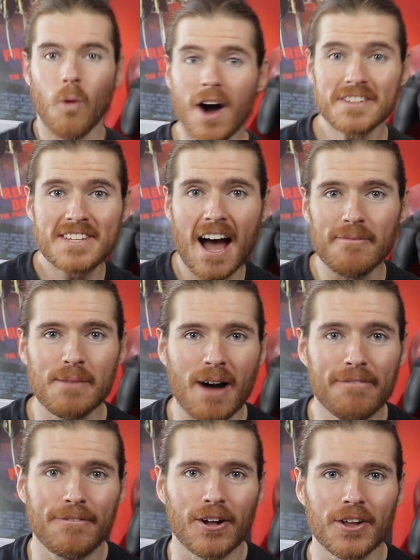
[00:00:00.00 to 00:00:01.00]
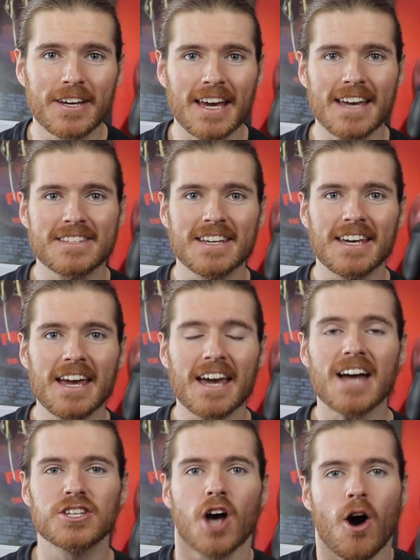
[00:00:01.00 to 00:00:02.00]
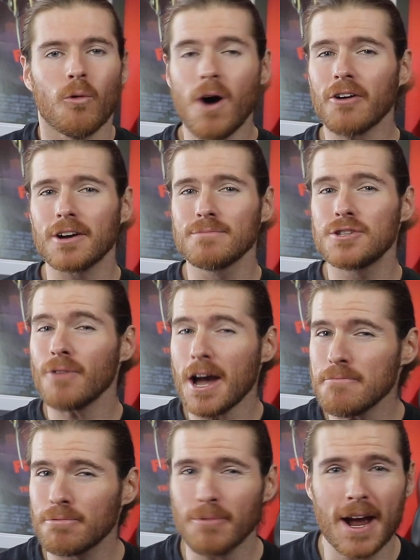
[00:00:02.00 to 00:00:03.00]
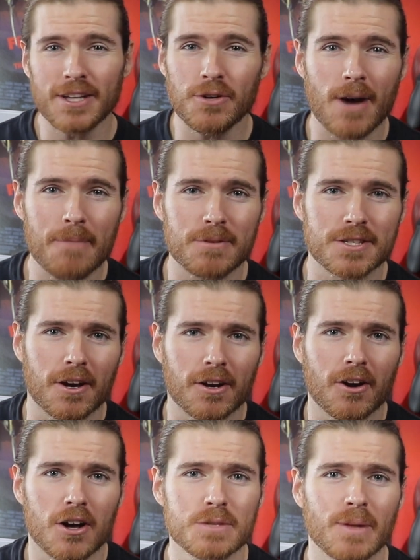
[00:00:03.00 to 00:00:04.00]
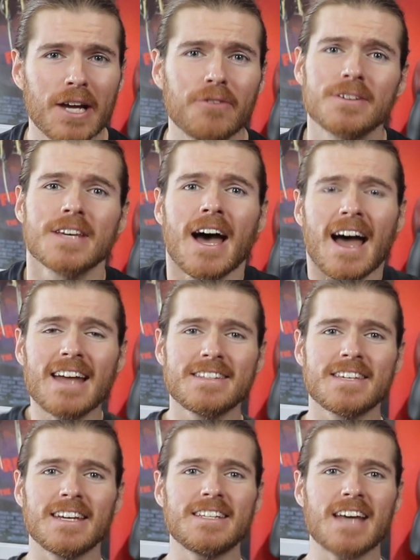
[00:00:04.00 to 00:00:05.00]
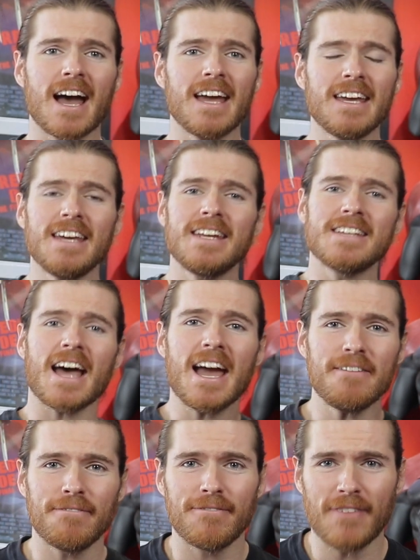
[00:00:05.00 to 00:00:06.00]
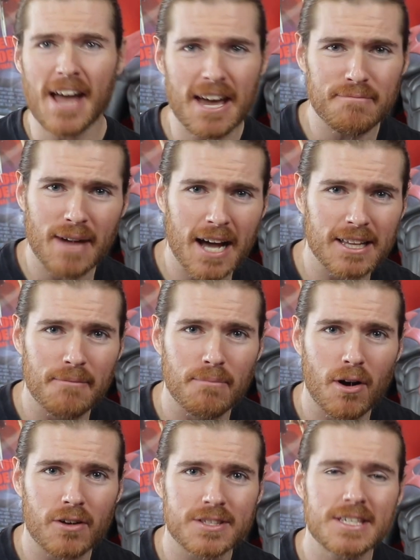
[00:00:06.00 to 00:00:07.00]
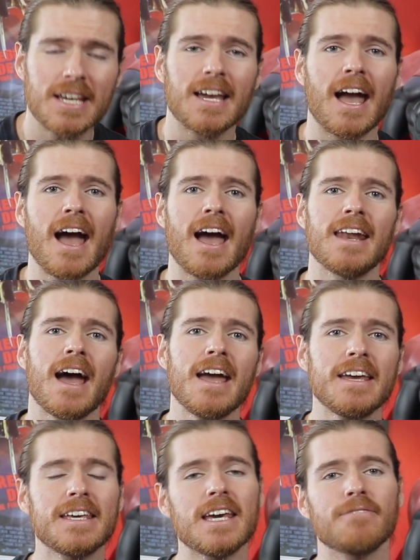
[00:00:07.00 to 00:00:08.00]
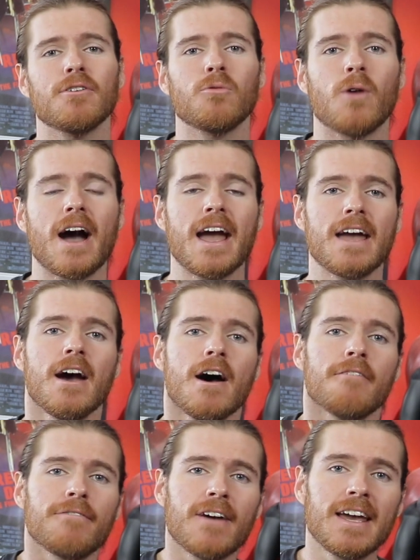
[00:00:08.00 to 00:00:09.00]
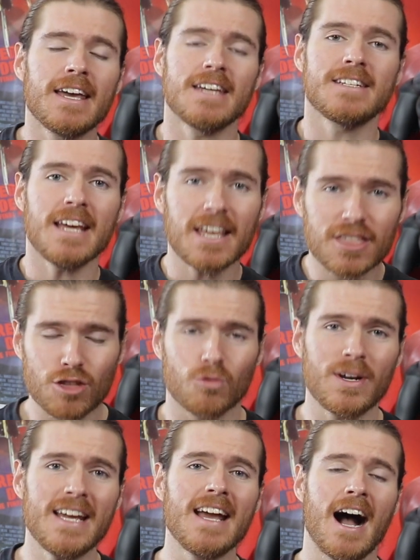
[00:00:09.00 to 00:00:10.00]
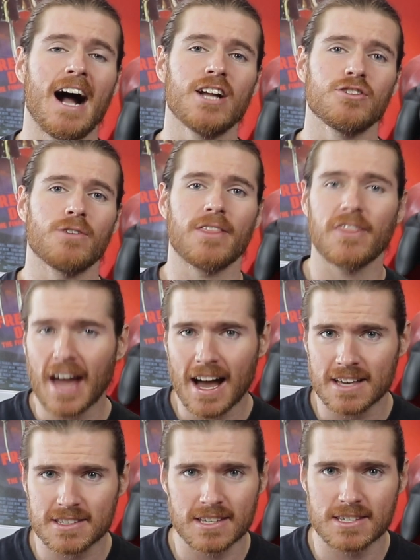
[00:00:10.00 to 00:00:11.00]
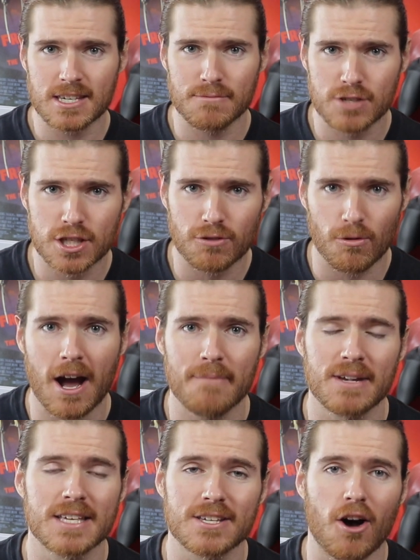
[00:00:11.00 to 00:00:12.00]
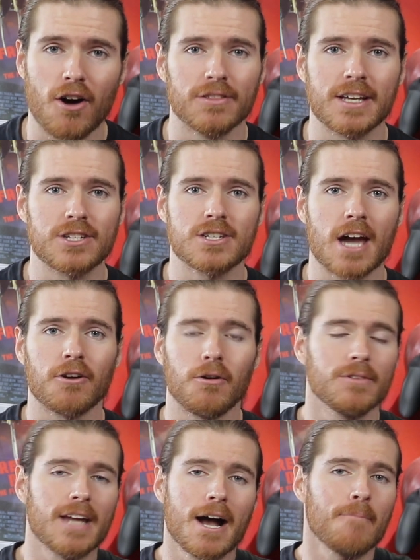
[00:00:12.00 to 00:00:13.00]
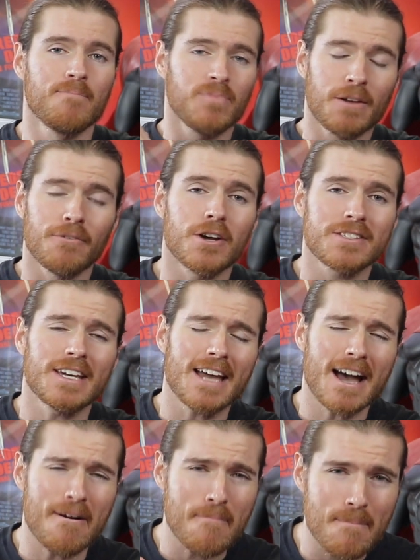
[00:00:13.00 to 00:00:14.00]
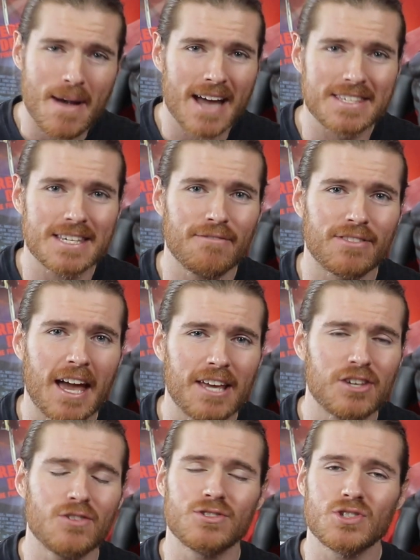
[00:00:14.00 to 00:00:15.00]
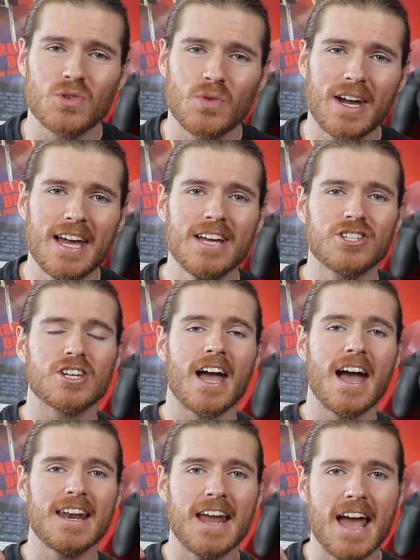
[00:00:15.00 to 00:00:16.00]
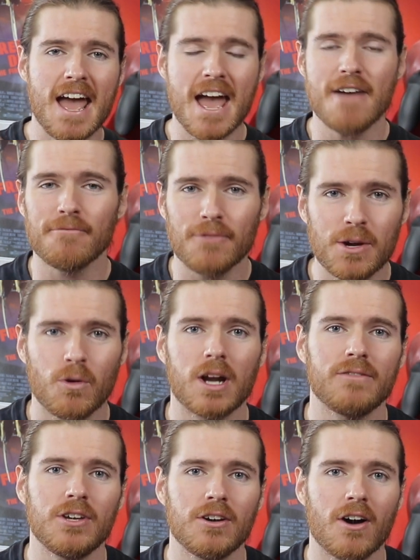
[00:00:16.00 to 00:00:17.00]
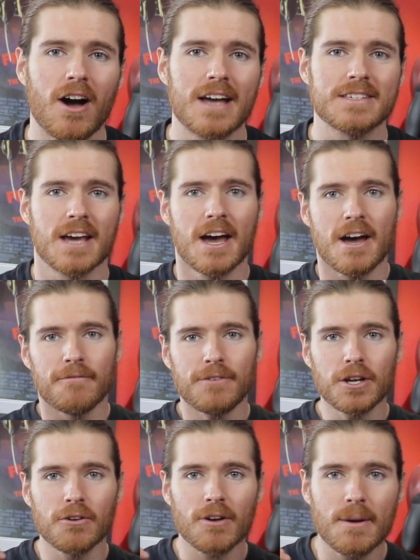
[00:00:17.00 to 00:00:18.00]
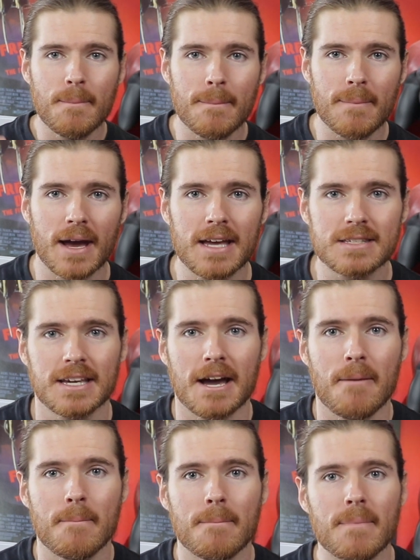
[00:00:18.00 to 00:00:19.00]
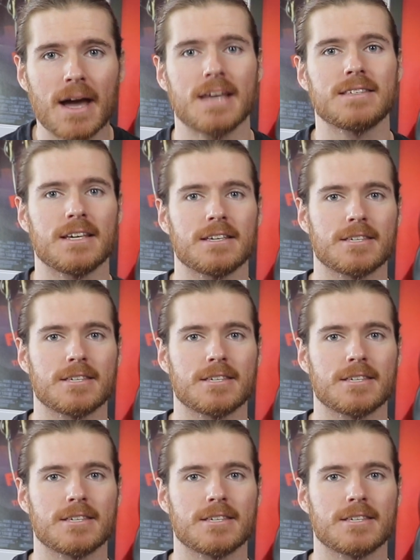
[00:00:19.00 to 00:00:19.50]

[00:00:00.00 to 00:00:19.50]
What's happening, my fellow geeks and geekettes? Welcome to a brand new episode of Cosplay Chris, and today it is a fan mail unboxing and a giveaway for hitting 300,000 subscribers on the channel. Now, firstly, a massive thank you to each and every one of you guys for your amazing, amazing